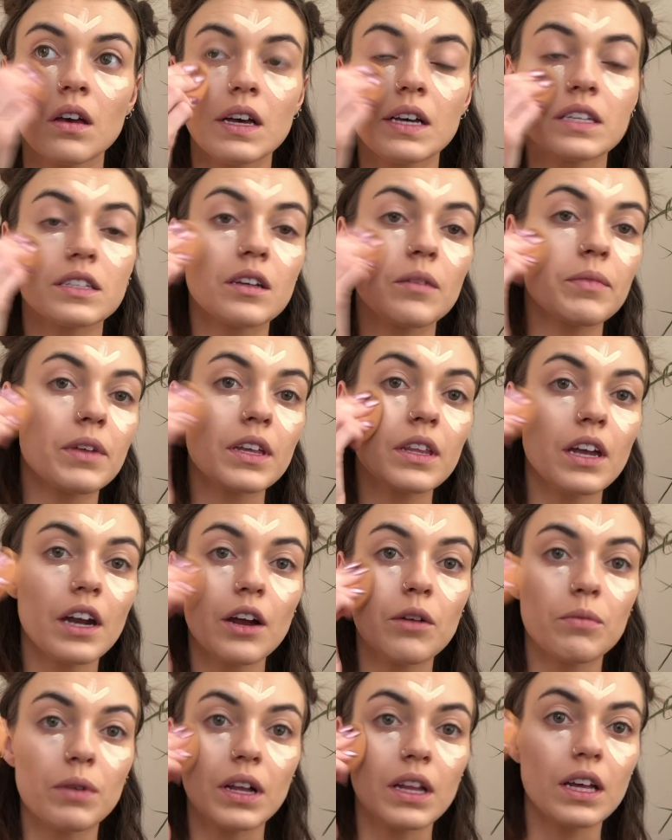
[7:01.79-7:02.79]
Something that I
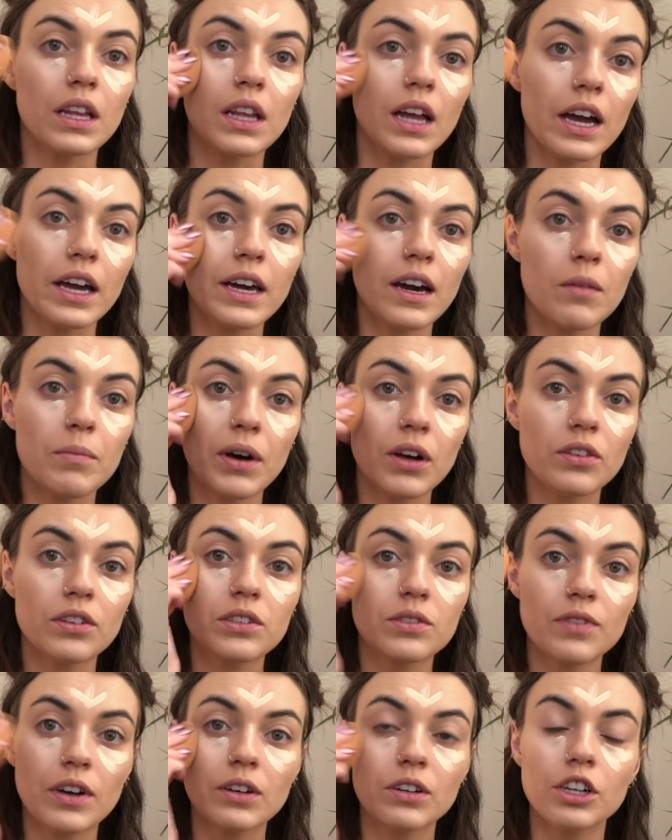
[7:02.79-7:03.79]
really like about
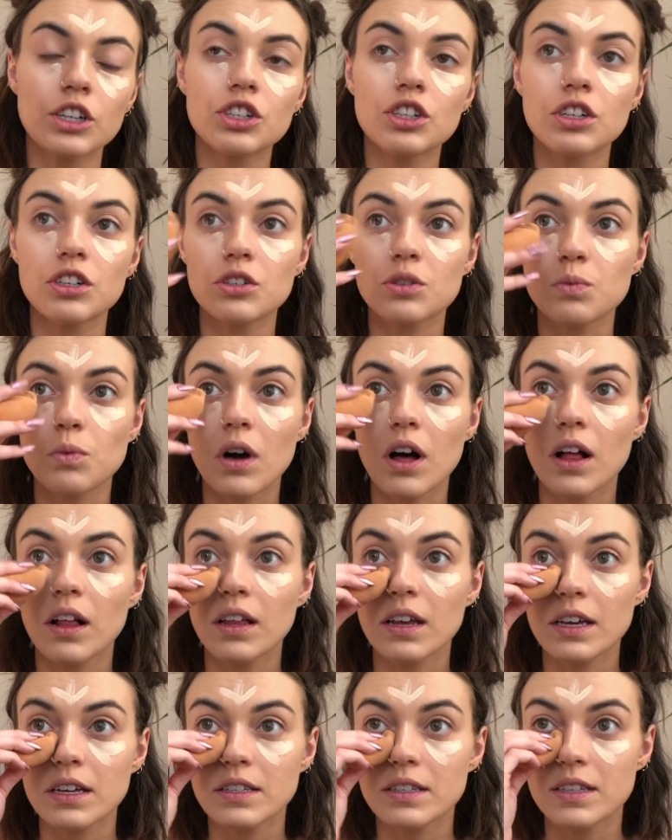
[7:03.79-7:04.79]
this foundation as well
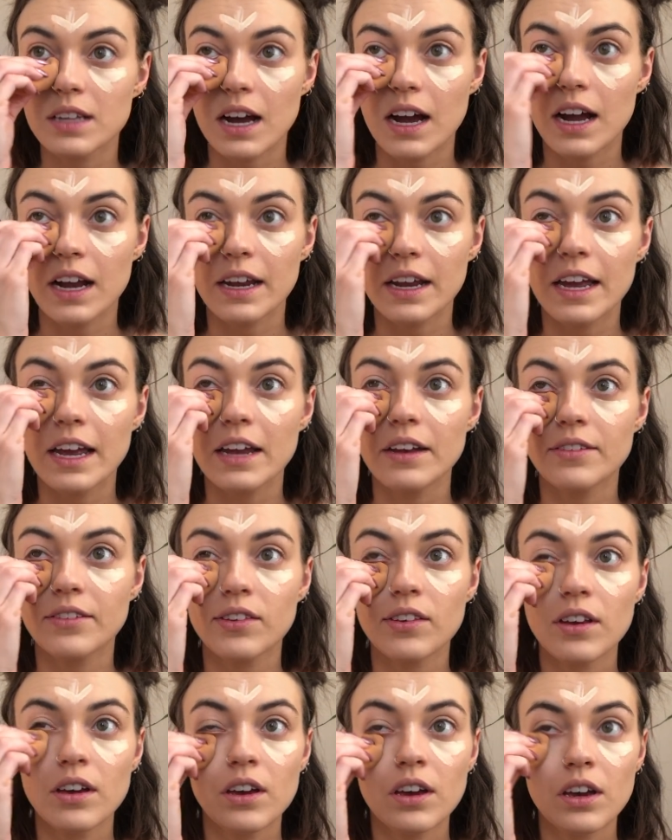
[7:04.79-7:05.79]
is that it
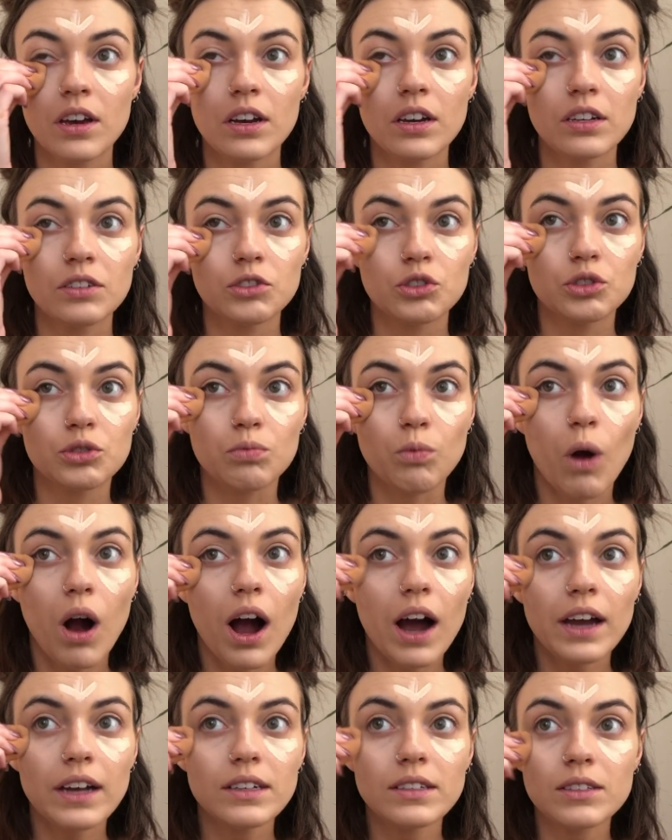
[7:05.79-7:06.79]

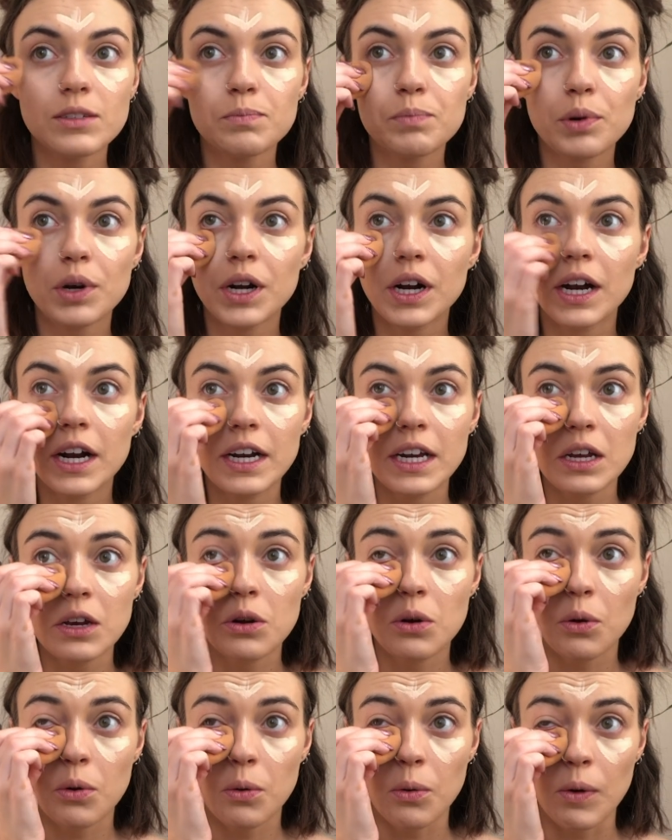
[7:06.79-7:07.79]
dries pretty
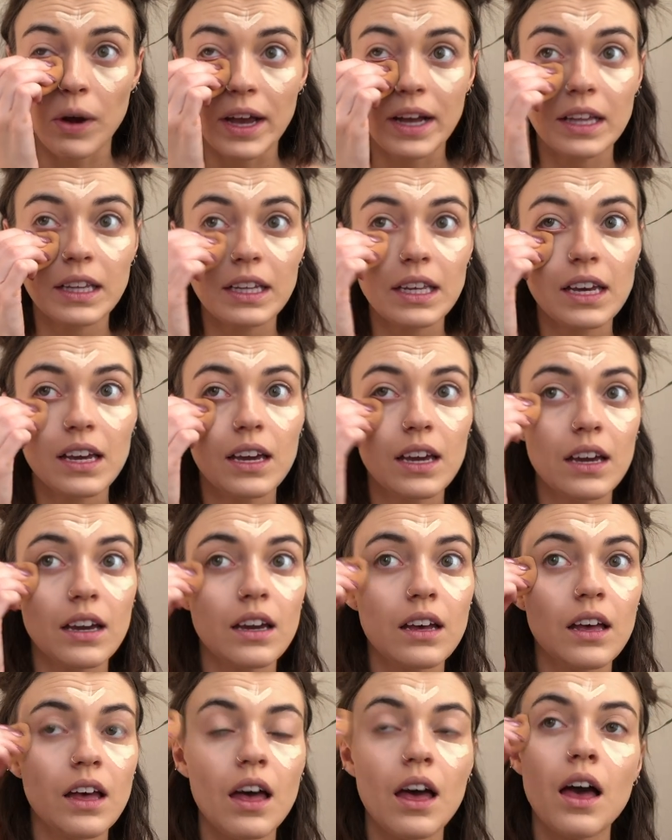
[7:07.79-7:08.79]
quickly.
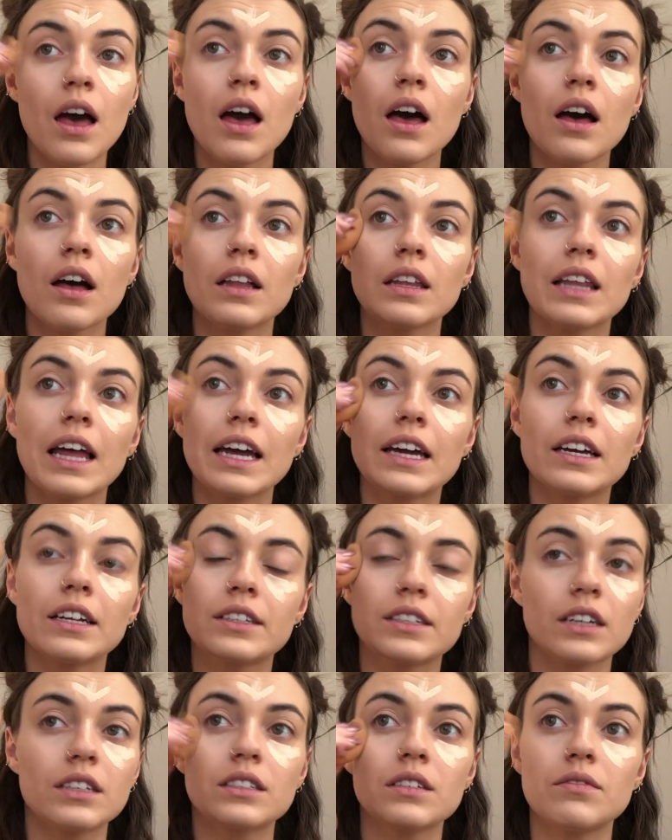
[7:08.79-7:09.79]
Like it
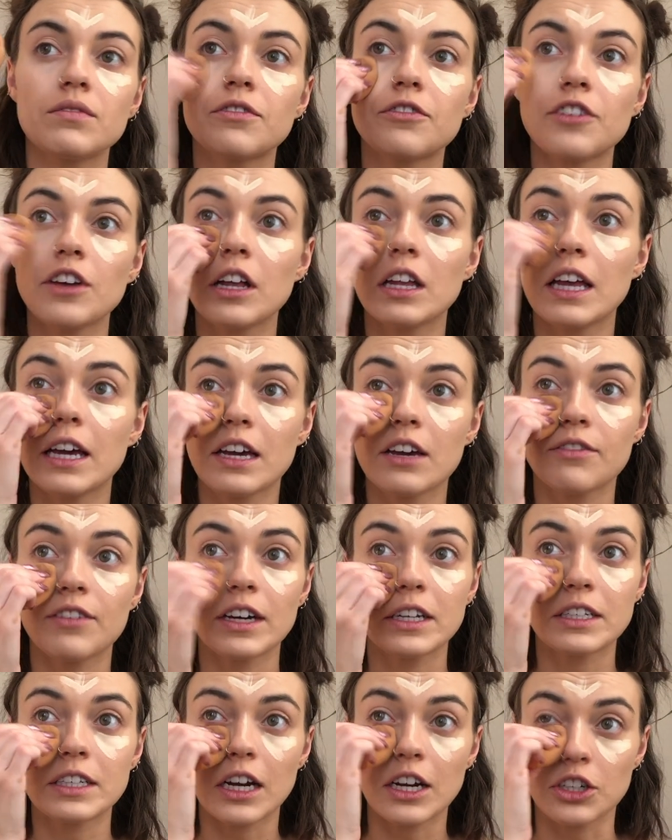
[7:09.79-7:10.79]
doesn't feel like if
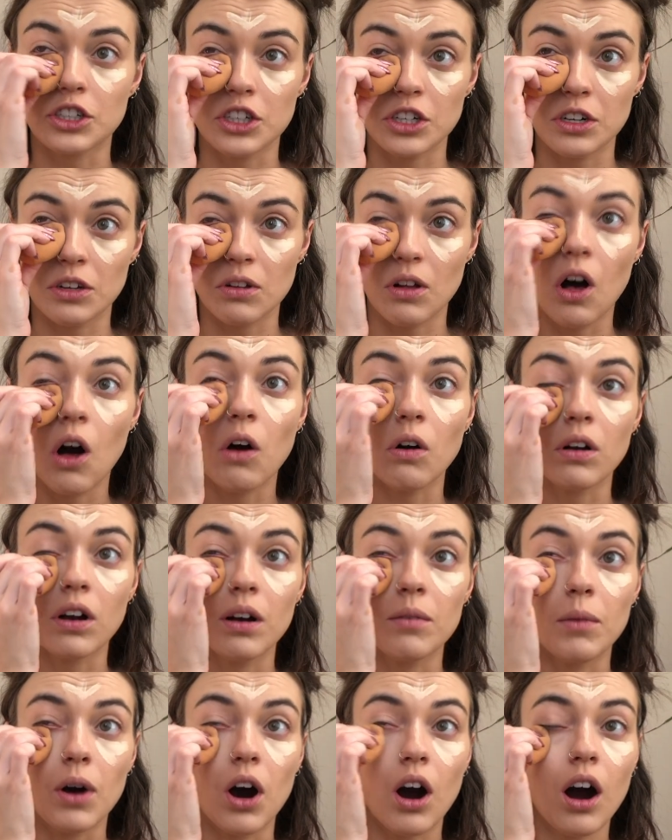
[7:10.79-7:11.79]
I touch it, it'll all
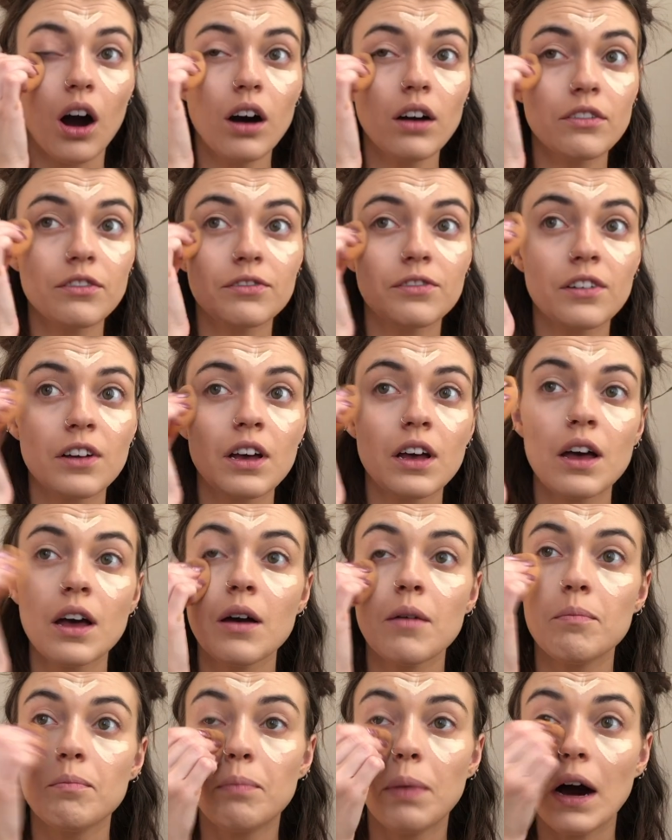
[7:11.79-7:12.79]
come off.
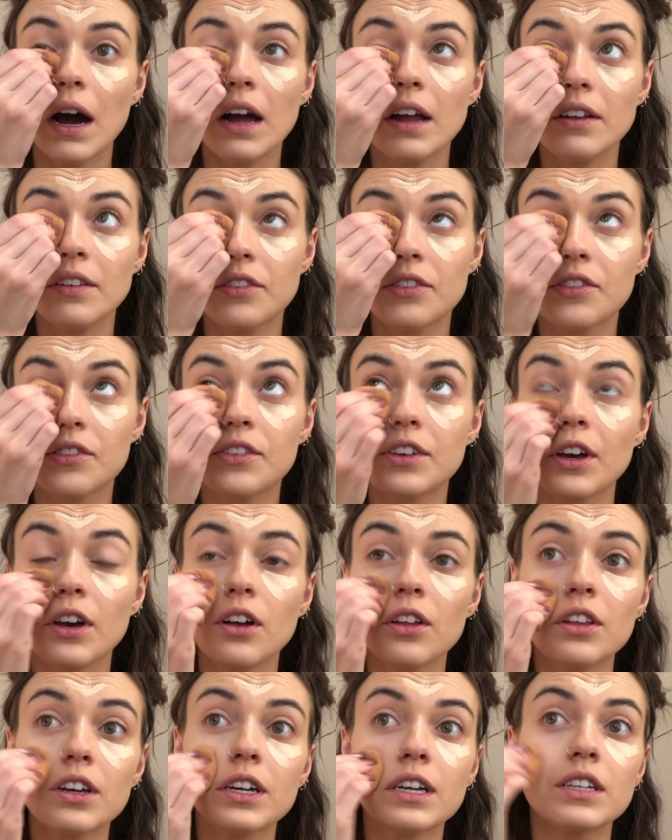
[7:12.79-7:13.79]
But
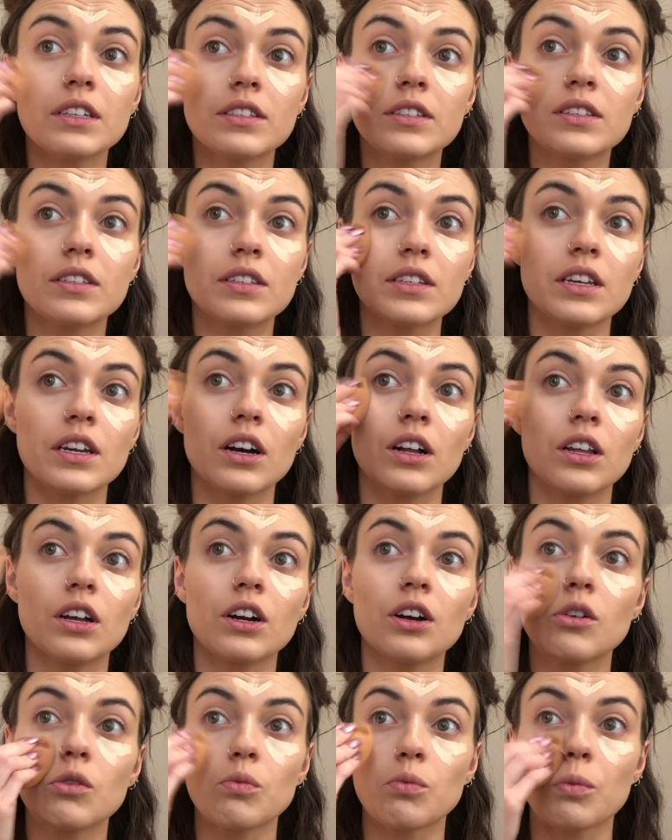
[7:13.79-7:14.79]
still the
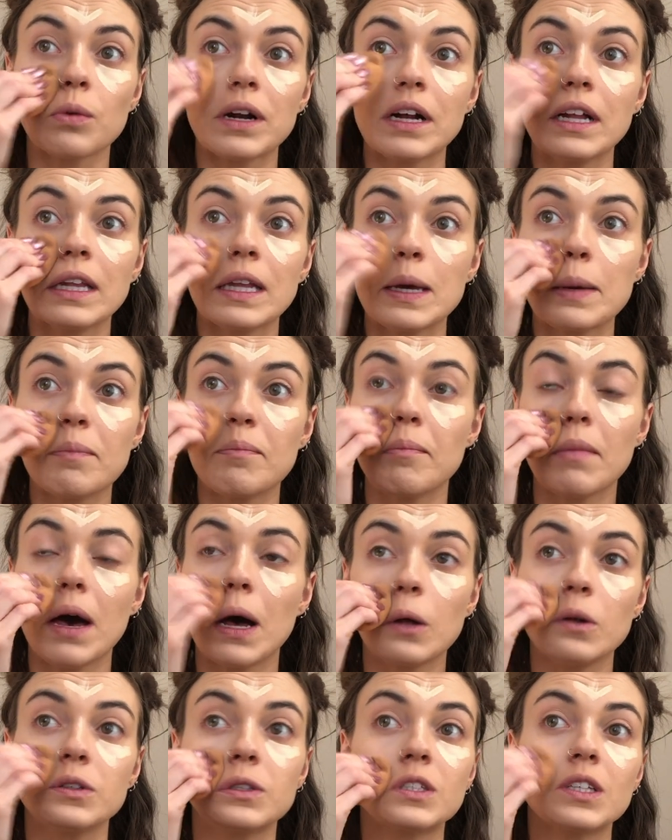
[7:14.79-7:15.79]
concealer really
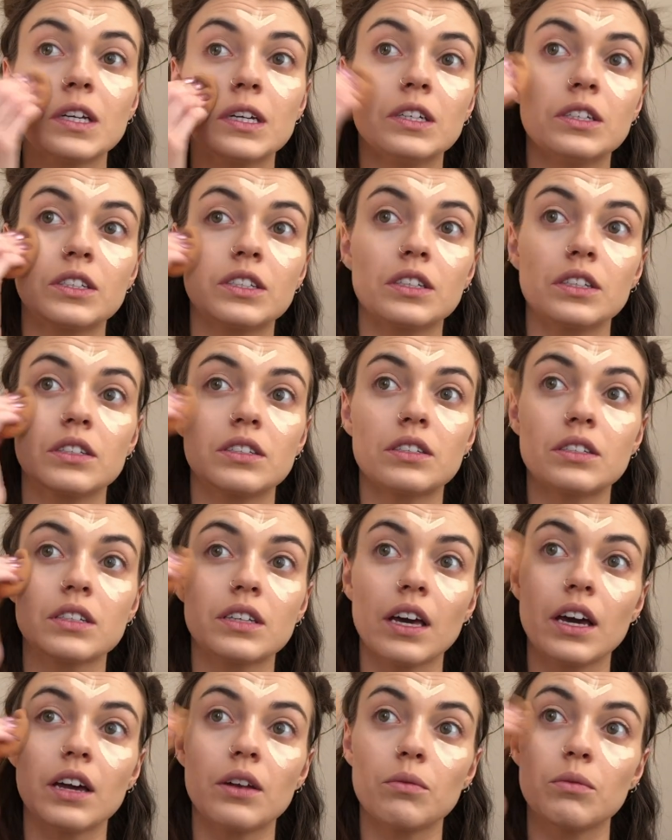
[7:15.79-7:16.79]
melts into the
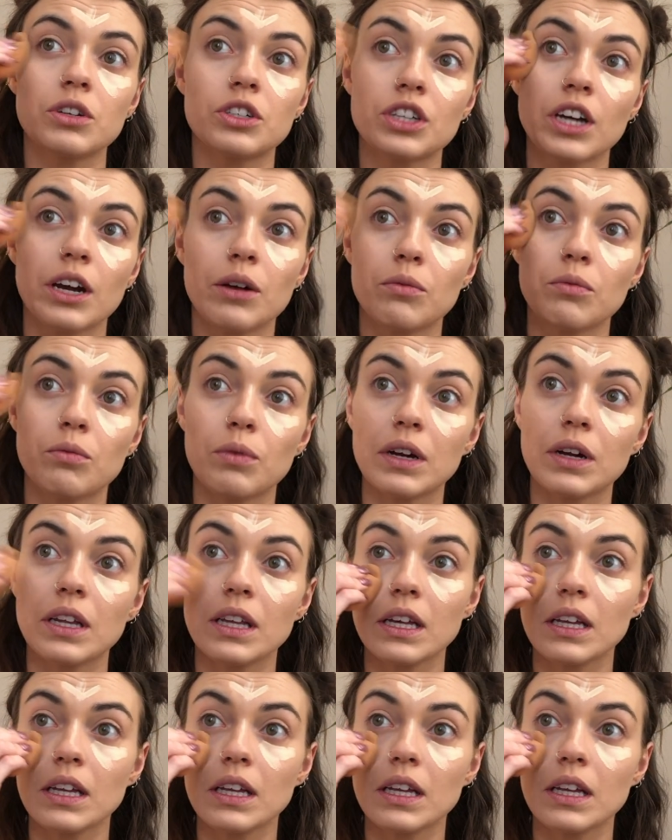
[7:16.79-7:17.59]
skin, which I really